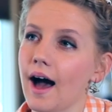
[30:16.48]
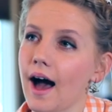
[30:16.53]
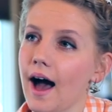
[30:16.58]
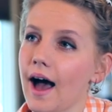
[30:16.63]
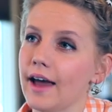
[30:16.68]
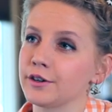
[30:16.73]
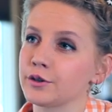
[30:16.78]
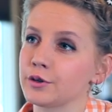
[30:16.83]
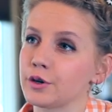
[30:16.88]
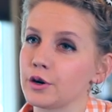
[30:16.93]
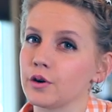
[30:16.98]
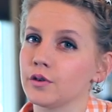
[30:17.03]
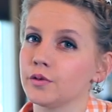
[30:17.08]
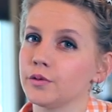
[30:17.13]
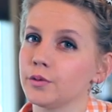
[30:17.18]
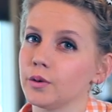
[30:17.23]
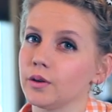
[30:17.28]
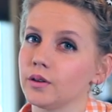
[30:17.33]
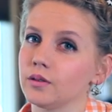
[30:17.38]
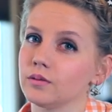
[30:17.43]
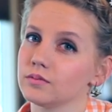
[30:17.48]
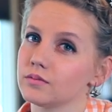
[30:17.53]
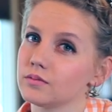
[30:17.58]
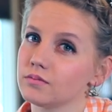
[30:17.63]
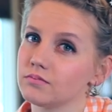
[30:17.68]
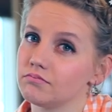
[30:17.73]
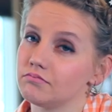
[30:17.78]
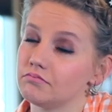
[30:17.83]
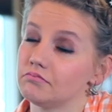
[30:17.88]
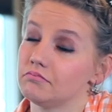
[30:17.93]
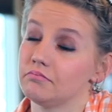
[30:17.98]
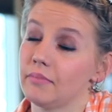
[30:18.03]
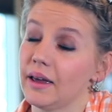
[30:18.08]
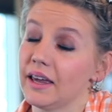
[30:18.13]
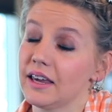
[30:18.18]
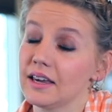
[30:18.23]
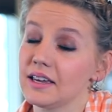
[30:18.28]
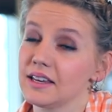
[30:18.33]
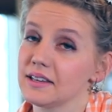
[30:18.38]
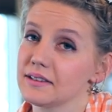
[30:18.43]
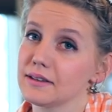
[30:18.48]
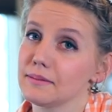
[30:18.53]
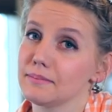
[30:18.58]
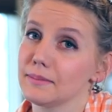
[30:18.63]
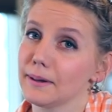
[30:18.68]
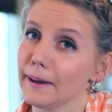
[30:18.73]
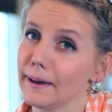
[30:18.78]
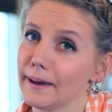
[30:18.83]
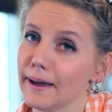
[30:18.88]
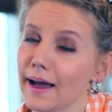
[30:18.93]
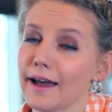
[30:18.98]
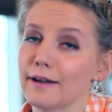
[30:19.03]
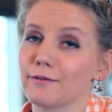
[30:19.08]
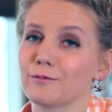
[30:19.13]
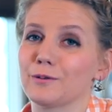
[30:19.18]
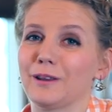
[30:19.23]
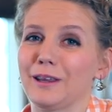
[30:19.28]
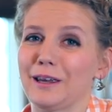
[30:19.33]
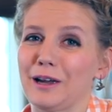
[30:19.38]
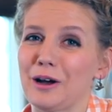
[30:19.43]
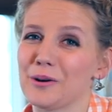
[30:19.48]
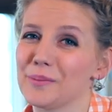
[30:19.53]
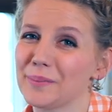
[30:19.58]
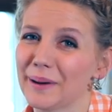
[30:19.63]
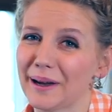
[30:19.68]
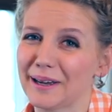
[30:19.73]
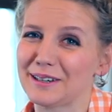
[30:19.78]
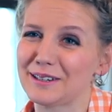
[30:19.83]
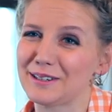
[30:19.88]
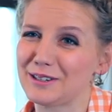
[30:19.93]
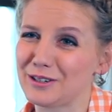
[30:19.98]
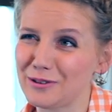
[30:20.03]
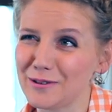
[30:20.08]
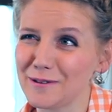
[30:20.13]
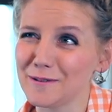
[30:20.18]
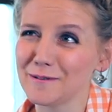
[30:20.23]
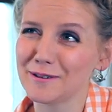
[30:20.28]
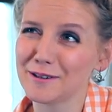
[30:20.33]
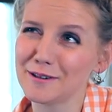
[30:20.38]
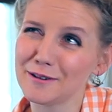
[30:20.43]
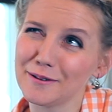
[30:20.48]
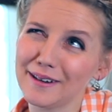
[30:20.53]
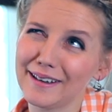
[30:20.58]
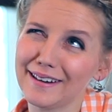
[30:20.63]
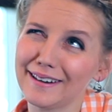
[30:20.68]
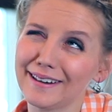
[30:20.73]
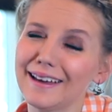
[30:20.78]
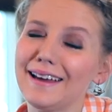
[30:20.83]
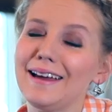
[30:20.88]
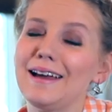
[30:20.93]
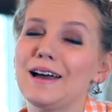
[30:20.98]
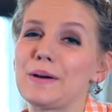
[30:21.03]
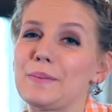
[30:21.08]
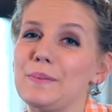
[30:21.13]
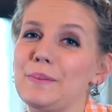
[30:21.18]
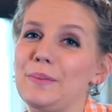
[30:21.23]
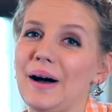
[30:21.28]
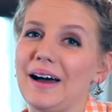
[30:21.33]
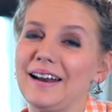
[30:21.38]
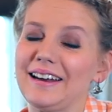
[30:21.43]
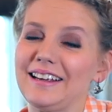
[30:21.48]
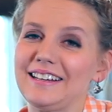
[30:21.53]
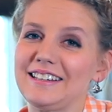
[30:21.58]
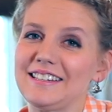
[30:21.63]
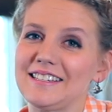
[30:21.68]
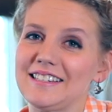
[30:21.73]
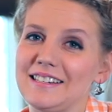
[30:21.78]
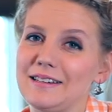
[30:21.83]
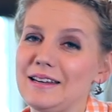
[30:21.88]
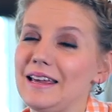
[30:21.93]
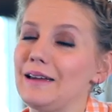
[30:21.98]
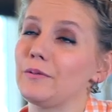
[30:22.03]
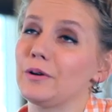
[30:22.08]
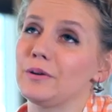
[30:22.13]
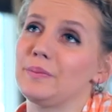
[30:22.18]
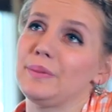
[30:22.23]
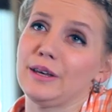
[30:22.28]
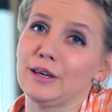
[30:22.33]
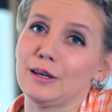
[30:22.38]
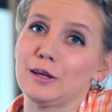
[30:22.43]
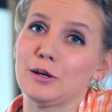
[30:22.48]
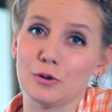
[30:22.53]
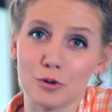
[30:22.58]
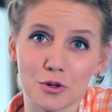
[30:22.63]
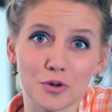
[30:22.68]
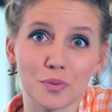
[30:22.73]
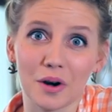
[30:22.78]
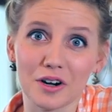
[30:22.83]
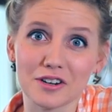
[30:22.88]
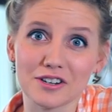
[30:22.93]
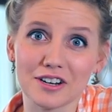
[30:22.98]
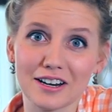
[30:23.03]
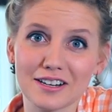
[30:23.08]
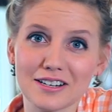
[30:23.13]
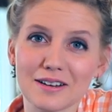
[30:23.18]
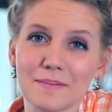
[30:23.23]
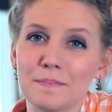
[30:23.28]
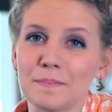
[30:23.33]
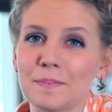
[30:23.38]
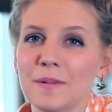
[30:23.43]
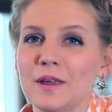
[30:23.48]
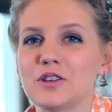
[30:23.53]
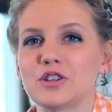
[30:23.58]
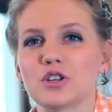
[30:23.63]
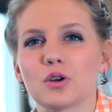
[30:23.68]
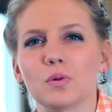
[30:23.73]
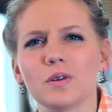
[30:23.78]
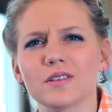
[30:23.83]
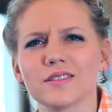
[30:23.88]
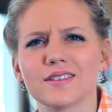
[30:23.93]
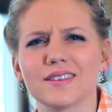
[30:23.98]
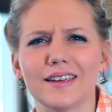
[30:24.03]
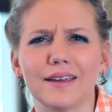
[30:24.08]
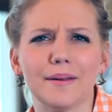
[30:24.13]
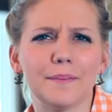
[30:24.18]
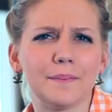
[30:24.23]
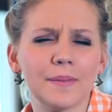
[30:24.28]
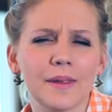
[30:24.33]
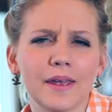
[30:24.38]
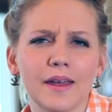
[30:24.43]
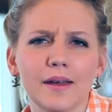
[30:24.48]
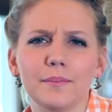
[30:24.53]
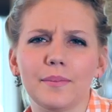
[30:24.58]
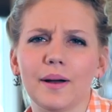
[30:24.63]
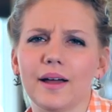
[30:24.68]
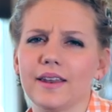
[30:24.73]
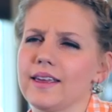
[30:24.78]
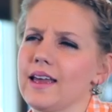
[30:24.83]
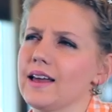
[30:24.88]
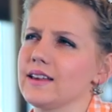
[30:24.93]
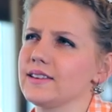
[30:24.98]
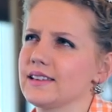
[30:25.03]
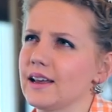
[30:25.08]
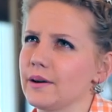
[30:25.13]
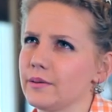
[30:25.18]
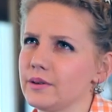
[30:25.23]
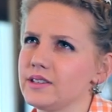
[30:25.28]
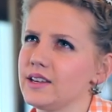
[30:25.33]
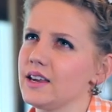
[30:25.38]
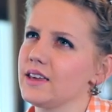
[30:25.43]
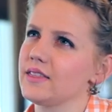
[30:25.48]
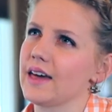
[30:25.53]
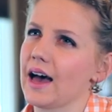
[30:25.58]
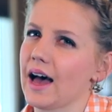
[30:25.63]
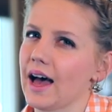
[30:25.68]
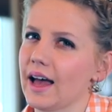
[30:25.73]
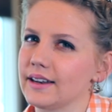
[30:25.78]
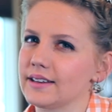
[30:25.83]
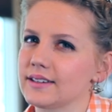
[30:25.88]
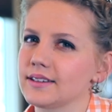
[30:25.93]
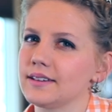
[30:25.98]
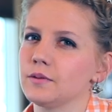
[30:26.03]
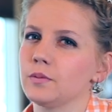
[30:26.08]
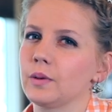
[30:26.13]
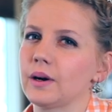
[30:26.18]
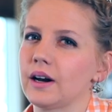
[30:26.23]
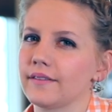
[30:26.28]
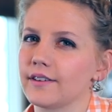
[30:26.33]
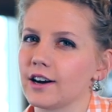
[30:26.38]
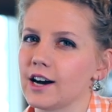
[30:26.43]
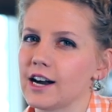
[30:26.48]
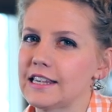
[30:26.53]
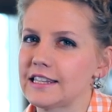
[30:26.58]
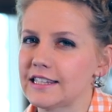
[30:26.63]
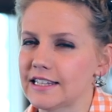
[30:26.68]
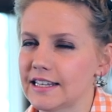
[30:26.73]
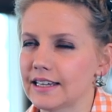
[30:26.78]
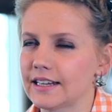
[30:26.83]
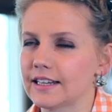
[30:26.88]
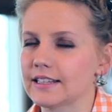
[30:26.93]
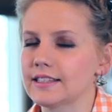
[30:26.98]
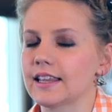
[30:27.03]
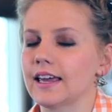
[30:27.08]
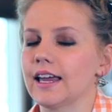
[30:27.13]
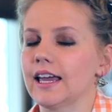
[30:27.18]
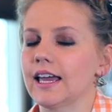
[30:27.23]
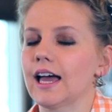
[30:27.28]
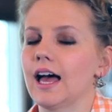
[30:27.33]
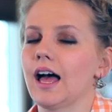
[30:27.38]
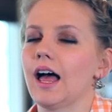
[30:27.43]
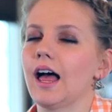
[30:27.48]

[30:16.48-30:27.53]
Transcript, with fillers: I don't know if we'll make it someday. I really hope I do do it, but it, it would be a huge project. So we'll see. But yes, I would say that whenever I see it, it's like,